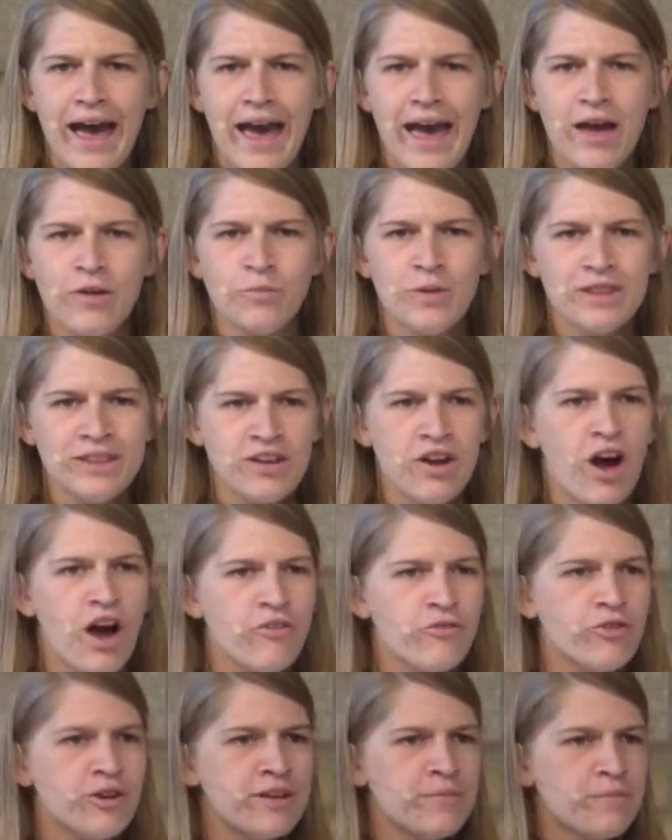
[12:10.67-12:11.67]
And when the
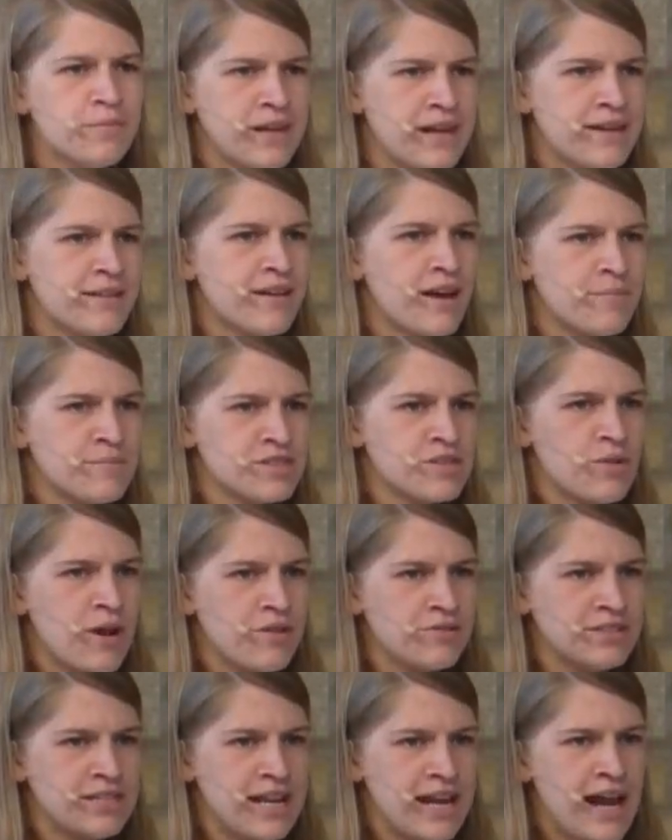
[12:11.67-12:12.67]
offering plate comes
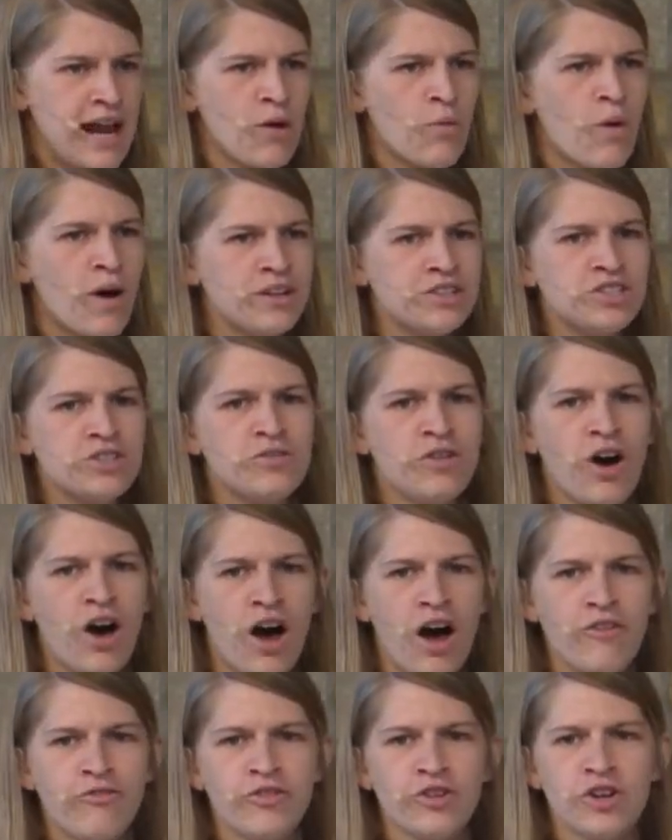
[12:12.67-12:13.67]
around today, I want you to
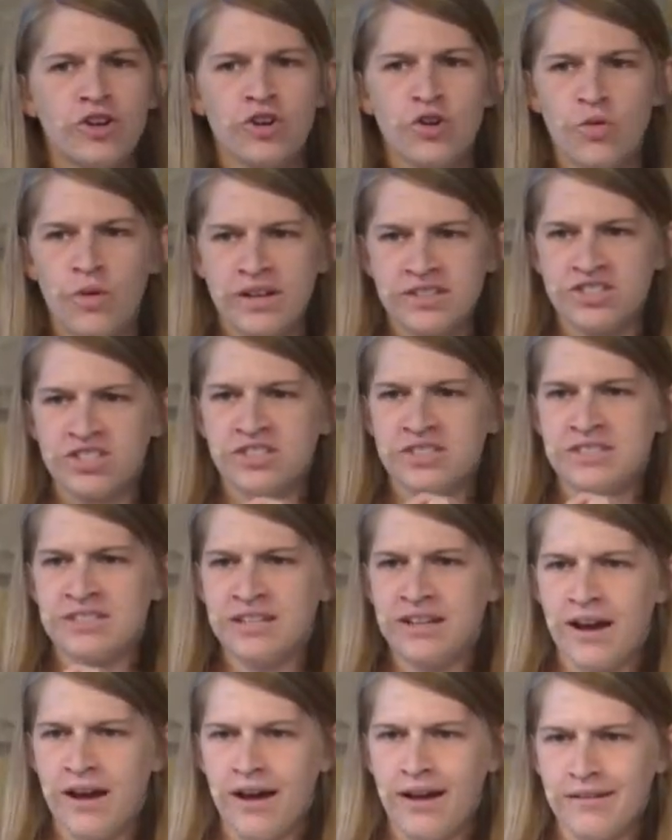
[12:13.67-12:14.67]
offer your questions
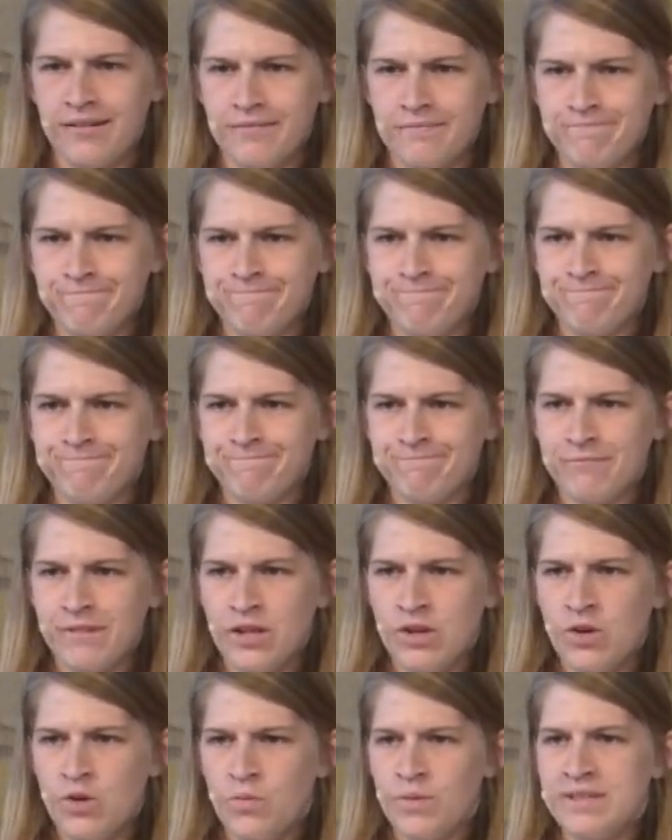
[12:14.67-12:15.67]
to God.
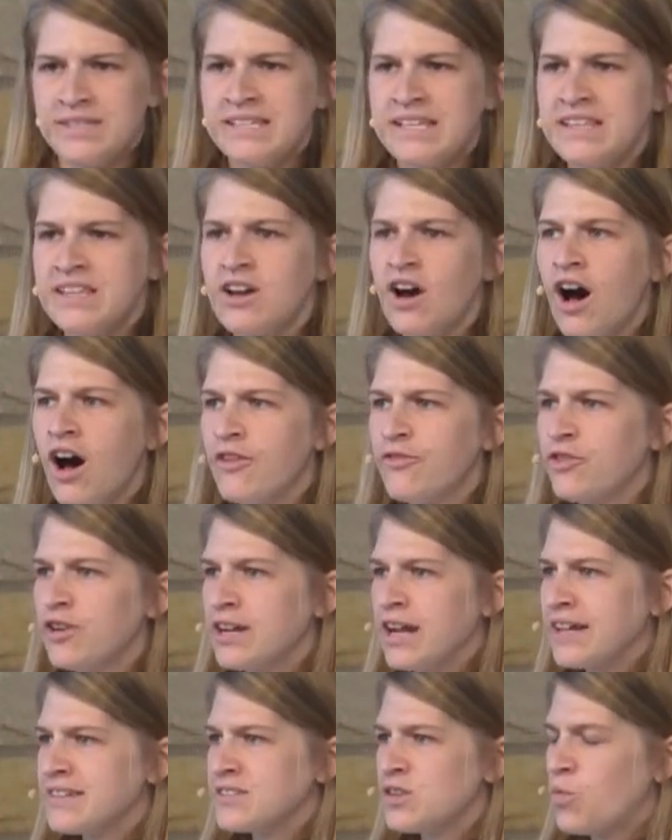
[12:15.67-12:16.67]
We see the
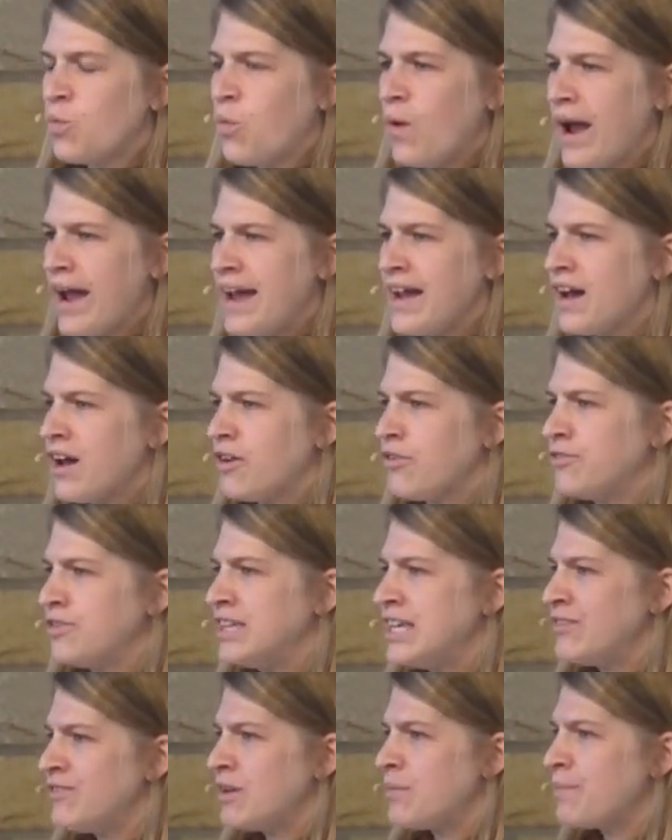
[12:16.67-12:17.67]
offering as a way of
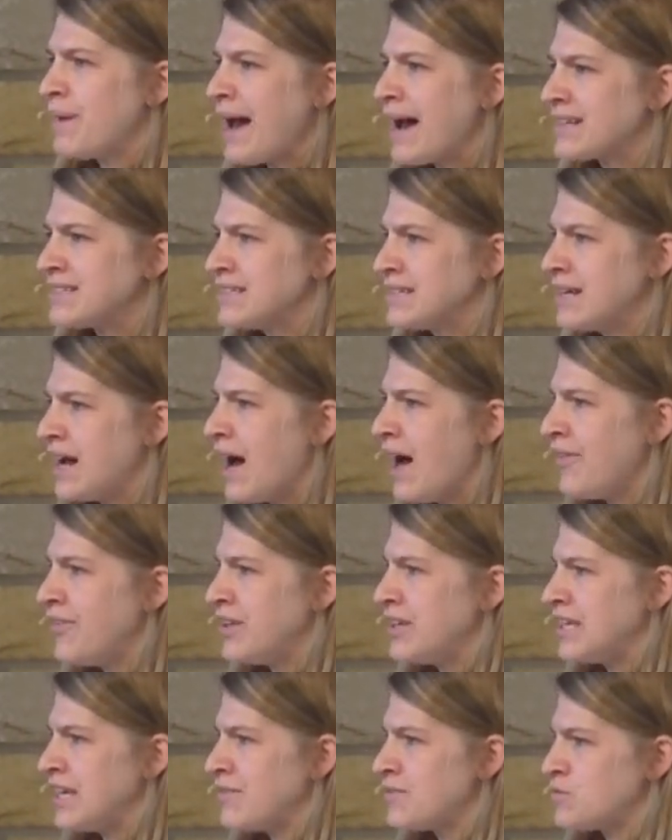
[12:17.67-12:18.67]
giving back to God
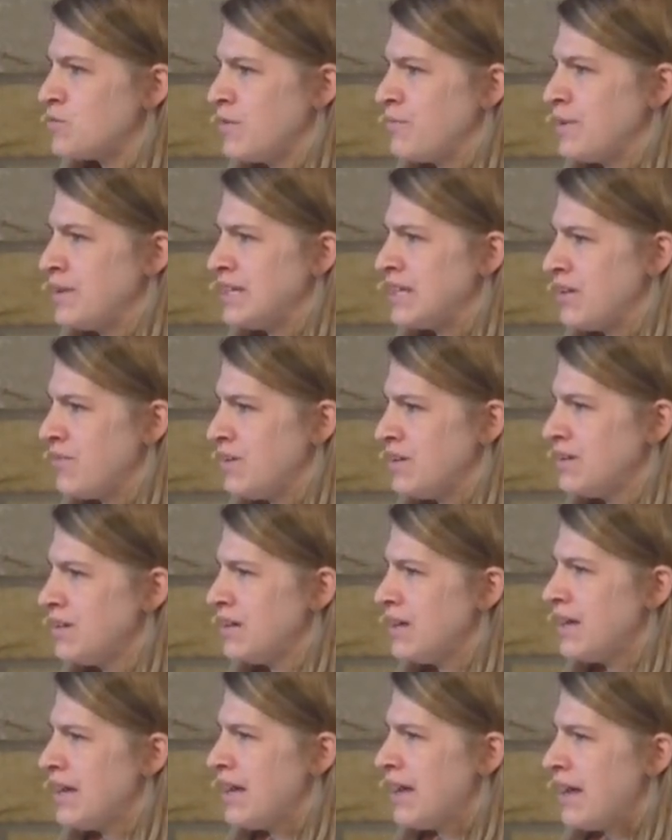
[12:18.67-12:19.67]
the gifts we've been given.
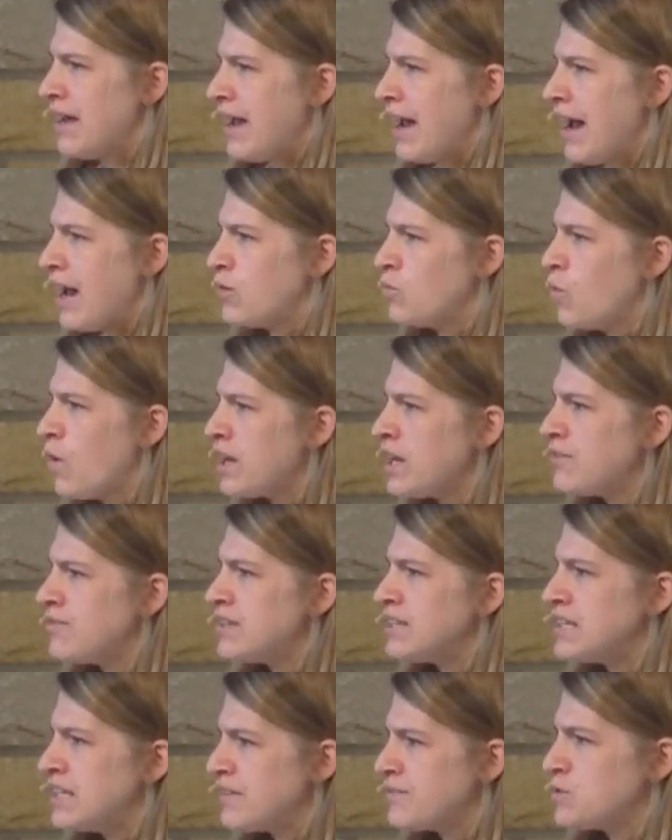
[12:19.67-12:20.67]
And one of
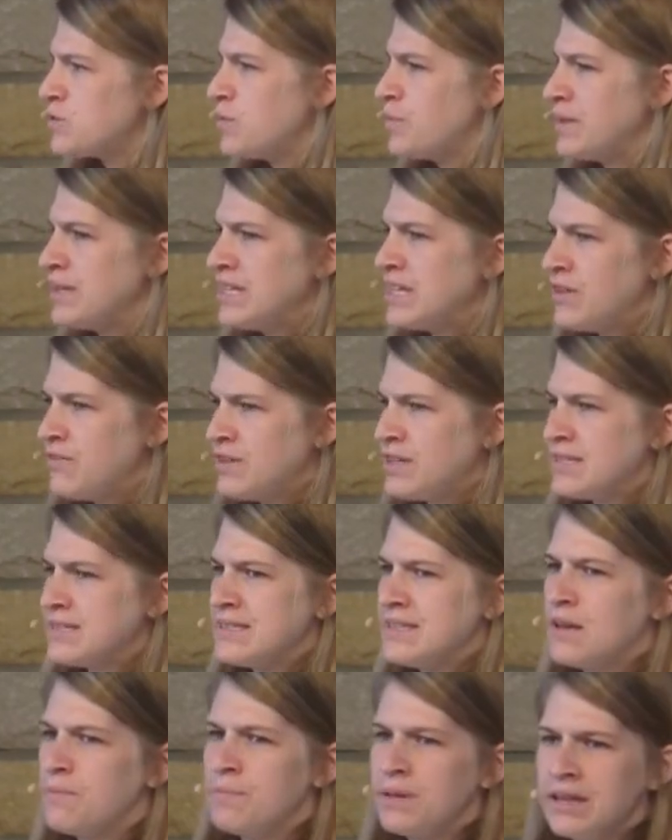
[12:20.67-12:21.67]
the gifts we've been given is
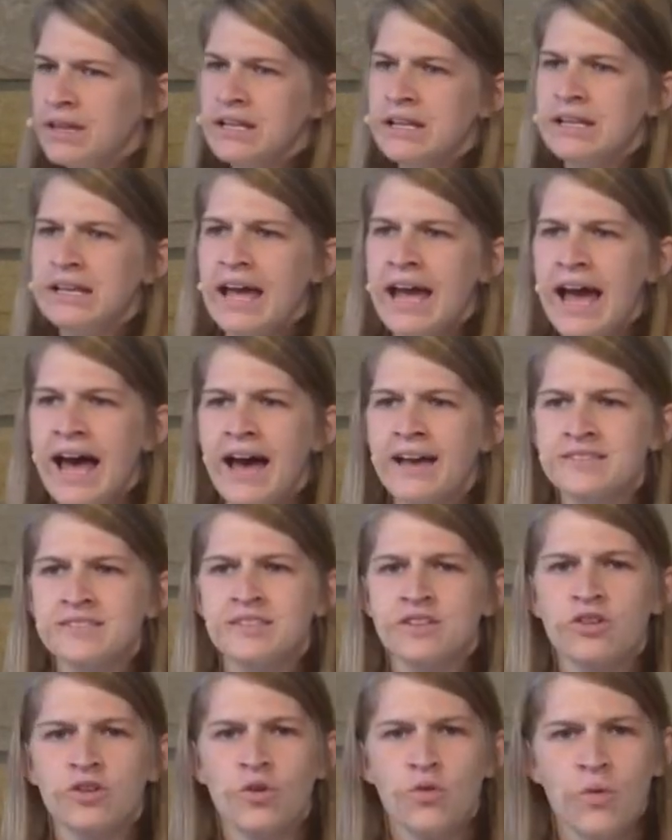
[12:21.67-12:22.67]
the ability to
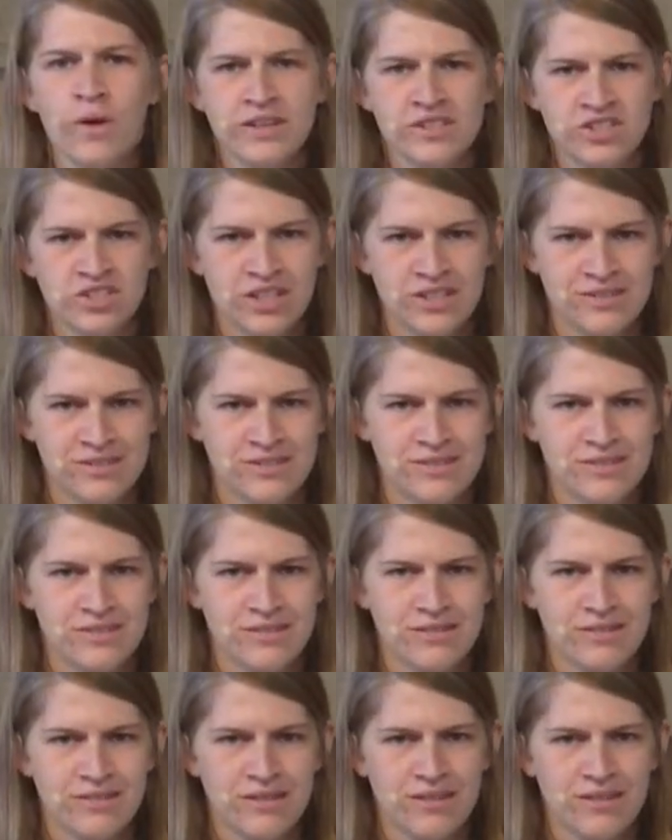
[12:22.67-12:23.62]
ask questions.